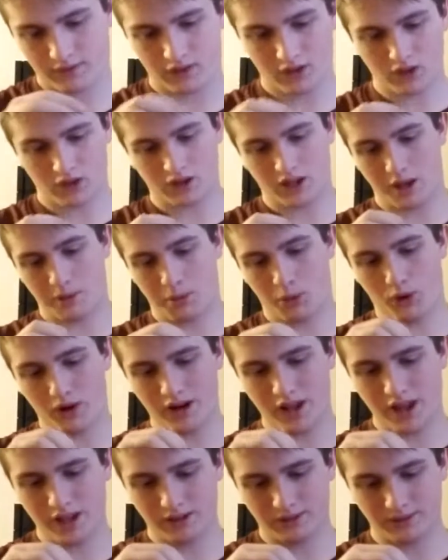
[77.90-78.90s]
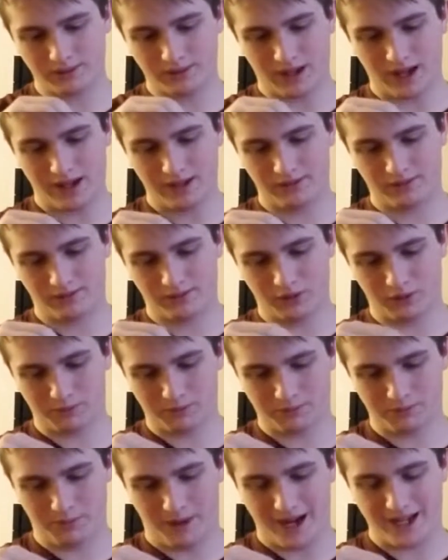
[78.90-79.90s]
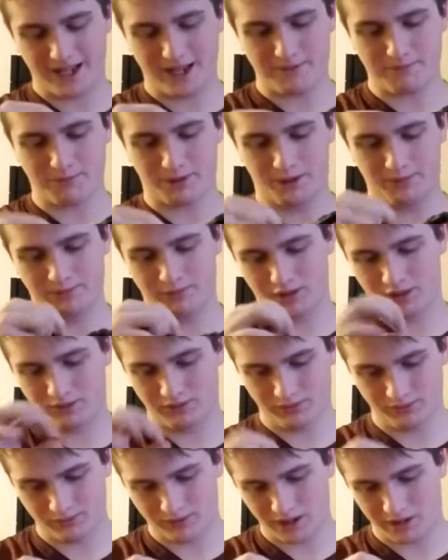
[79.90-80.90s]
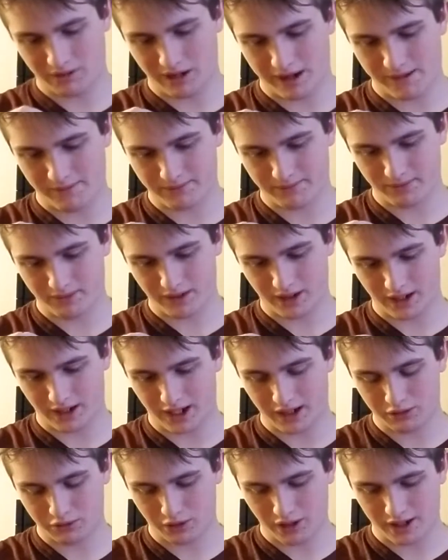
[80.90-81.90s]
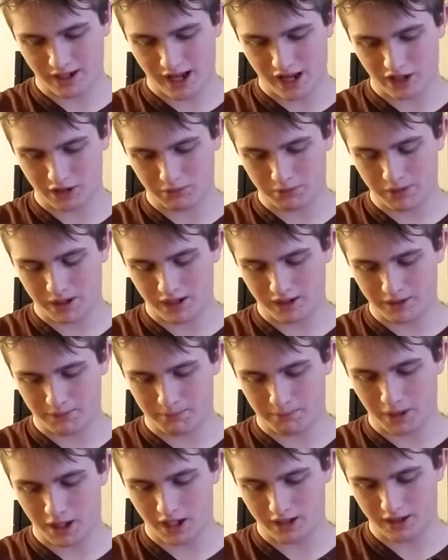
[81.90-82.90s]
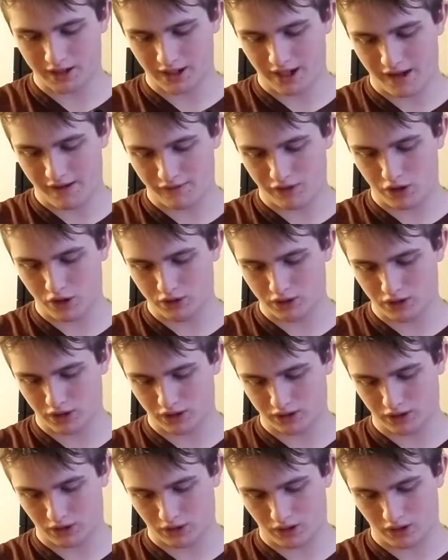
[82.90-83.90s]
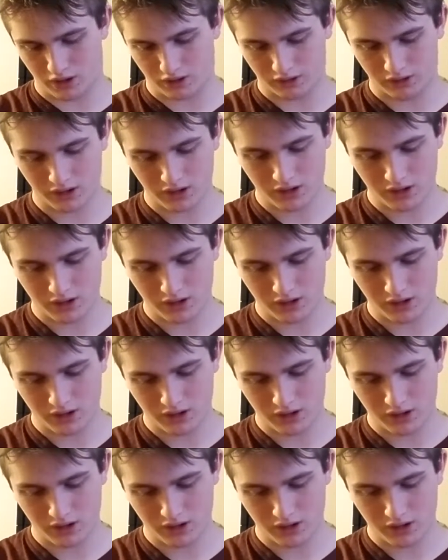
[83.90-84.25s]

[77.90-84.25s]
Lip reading: Okay, point is, I don't mind that button. Somehow, I guess right now it's being a butt because I haven't used it in so long.